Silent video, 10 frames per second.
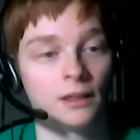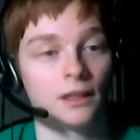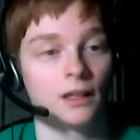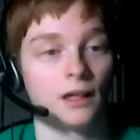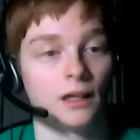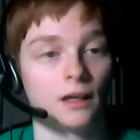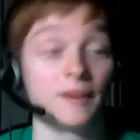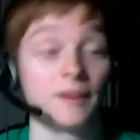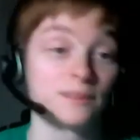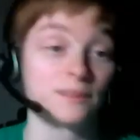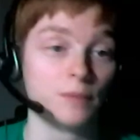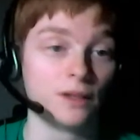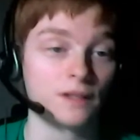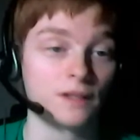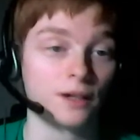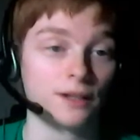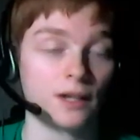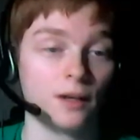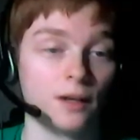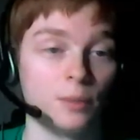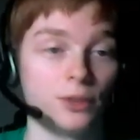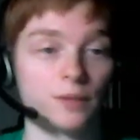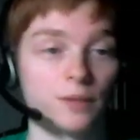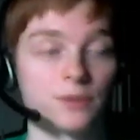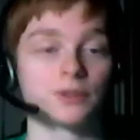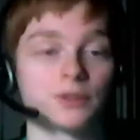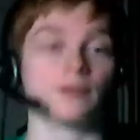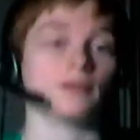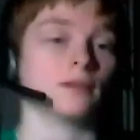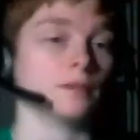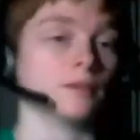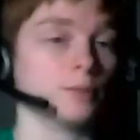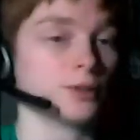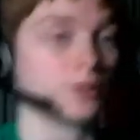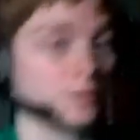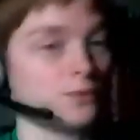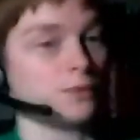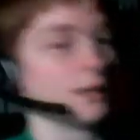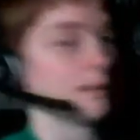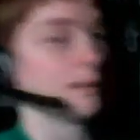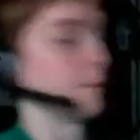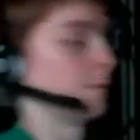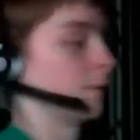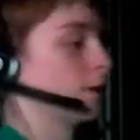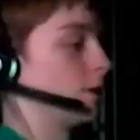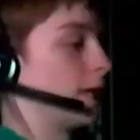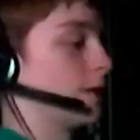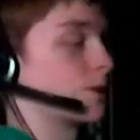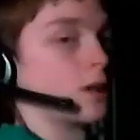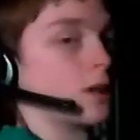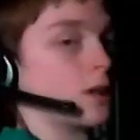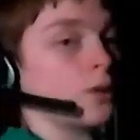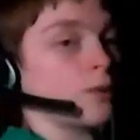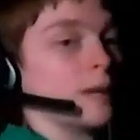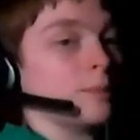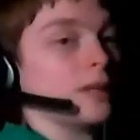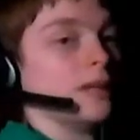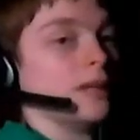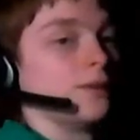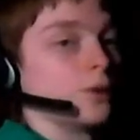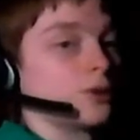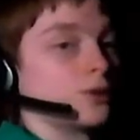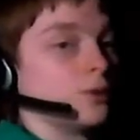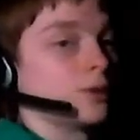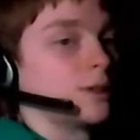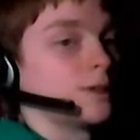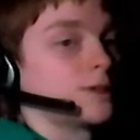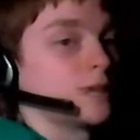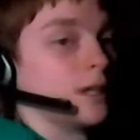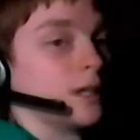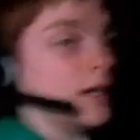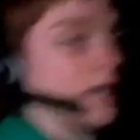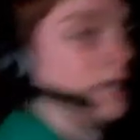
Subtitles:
And that's military style push-ups, which are the push-ups where your hands go right beneath your shoulders and